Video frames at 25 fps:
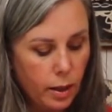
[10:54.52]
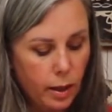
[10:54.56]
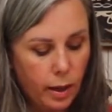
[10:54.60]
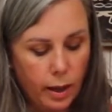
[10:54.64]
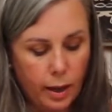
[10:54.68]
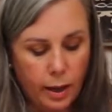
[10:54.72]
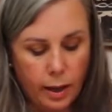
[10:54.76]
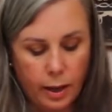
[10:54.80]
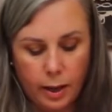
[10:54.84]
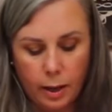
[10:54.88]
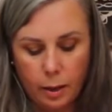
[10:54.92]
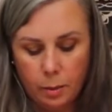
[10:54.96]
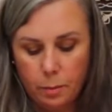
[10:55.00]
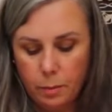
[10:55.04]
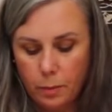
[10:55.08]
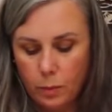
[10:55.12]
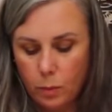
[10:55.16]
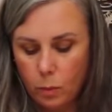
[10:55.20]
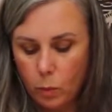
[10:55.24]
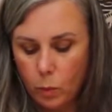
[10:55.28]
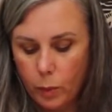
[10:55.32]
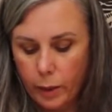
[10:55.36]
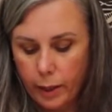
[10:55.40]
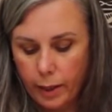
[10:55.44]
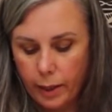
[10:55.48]

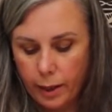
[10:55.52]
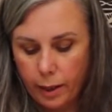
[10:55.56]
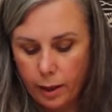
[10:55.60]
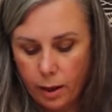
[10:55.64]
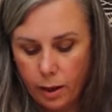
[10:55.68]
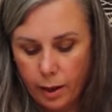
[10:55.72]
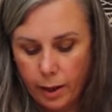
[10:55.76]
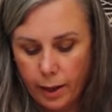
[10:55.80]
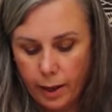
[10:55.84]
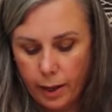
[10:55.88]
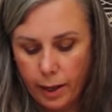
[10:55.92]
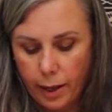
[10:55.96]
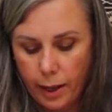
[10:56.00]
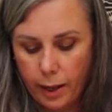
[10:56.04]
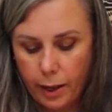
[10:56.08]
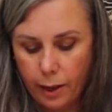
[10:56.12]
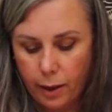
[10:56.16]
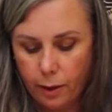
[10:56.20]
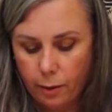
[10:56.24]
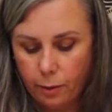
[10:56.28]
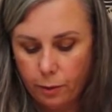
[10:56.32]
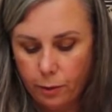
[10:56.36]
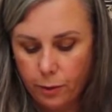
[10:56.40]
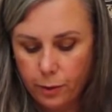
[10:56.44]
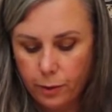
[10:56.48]
where I
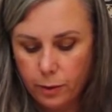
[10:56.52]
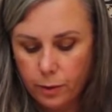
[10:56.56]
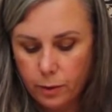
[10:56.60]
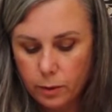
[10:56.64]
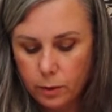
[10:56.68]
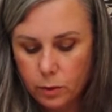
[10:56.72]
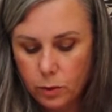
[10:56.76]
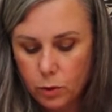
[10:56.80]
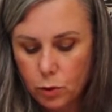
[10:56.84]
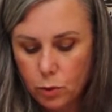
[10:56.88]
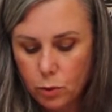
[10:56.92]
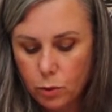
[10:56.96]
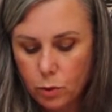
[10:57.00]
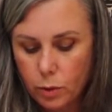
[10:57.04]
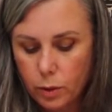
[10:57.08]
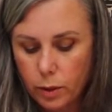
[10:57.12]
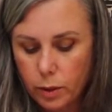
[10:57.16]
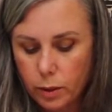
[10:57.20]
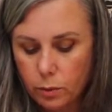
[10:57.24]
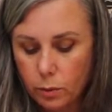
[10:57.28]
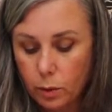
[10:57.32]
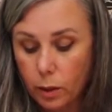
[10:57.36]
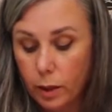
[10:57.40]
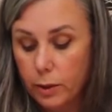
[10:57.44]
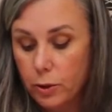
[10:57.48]
have
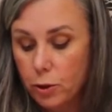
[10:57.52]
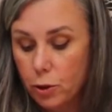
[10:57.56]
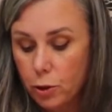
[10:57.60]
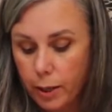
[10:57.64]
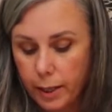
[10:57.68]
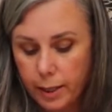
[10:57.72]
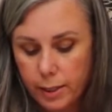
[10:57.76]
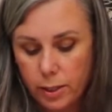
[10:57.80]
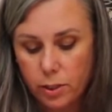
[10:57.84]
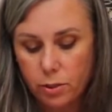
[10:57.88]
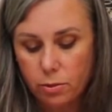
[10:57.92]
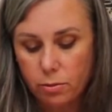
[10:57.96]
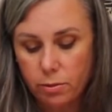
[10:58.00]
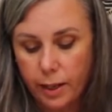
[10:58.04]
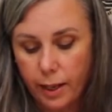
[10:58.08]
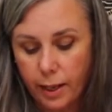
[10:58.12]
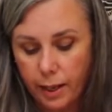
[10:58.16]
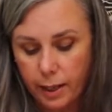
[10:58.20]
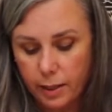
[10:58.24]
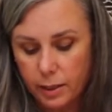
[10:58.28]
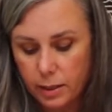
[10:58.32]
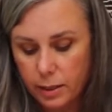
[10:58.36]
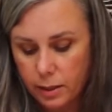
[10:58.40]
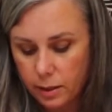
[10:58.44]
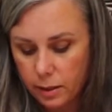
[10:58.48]
drawn, well, I traced
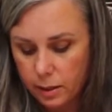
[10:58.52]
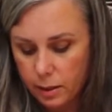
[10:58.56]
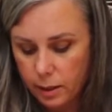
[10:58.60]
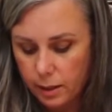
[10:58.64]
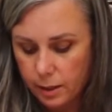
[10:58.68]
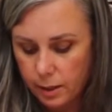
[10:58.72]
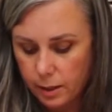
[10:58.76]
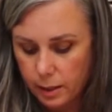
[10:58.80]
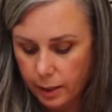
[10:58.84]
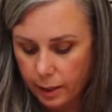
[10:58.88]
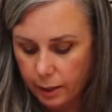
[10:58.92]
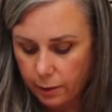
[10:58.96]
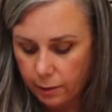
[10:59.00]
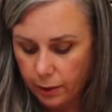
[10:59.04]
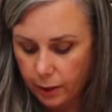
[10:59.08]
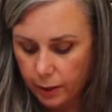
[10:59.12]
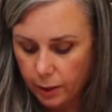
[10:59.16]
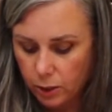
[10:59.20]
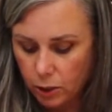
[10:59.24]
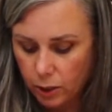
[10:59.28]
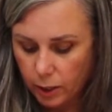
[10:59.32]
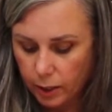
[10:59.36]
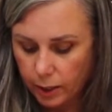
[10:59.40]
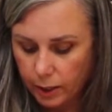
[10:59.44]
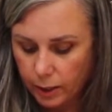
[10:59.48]
around this leaf
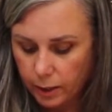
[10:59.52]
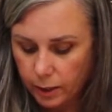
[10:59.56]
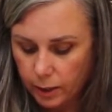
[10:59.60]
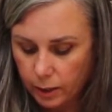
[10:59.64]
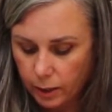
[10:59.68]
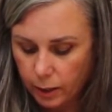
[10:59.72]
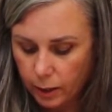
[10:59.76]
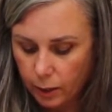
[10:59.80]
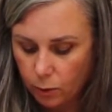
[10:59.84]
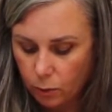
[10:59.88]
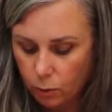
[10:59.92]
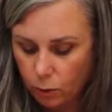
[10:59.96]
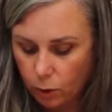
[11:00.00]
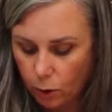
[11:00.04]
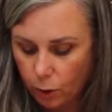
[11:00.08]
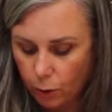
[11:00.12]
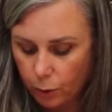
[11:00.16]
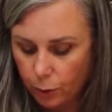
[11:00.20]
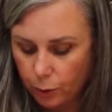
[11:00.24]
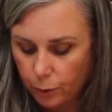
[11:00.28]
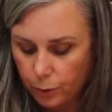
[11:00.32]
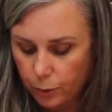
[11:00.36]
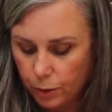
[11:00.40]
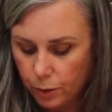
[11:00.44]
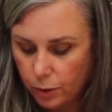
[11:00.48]
actually in
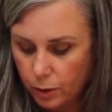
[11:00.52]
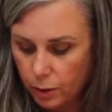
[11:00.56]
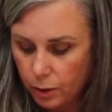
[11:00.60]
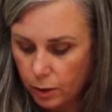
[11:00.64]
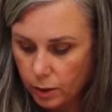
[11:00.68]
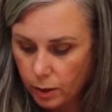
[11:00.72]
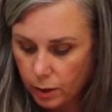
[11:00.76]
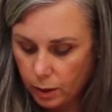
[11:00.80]
rows,